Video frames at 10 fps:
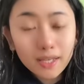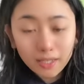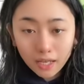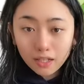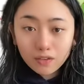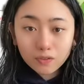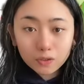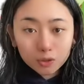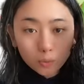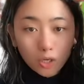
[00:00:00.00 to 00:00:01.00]
In
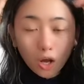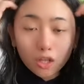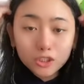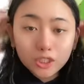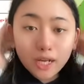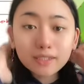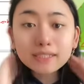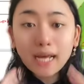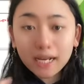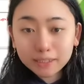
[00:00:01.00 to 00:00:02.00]
A-levels, we call
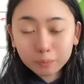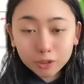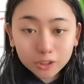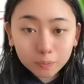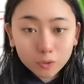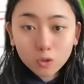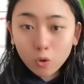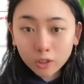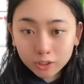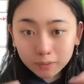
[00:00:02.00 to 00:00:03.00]
shells as principal
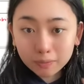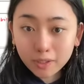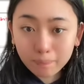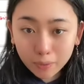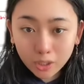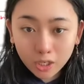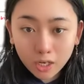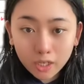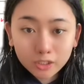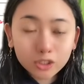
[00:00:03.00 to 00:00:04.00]
quantum number.
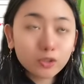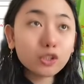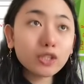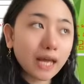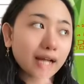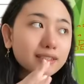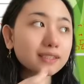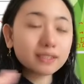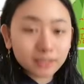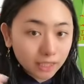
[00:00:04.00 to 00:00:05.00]
So you can
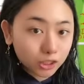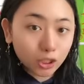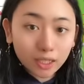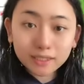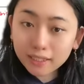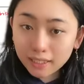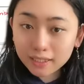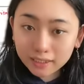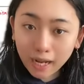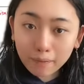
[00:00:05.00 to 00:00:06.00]
still say shells in the
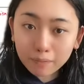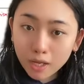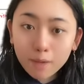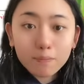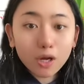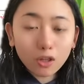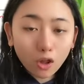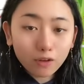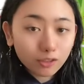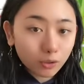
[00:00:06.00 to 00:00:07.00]
exam, but a
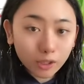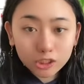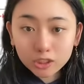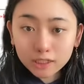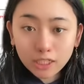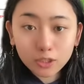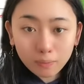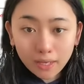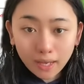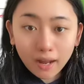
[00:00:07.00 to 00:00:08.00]
lot of the questions that you
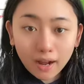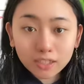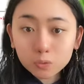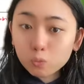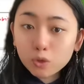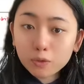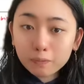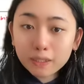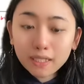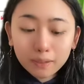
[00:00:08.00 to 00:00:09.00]
may get asked will
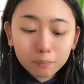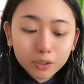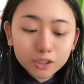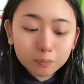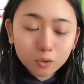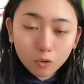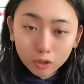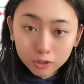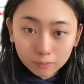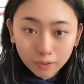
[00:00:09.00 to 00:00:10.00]
be in principal
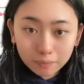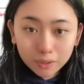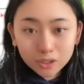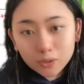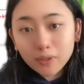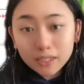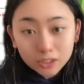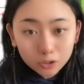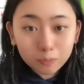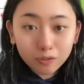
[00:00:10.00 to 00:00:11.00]
quantum number. So at
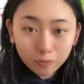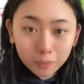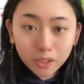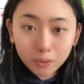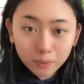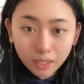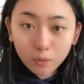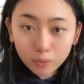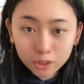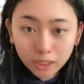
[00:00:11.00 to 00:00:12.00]
least you'll be familiar with
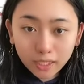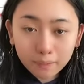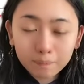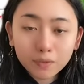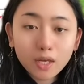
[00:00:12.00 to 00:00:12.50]
that wording.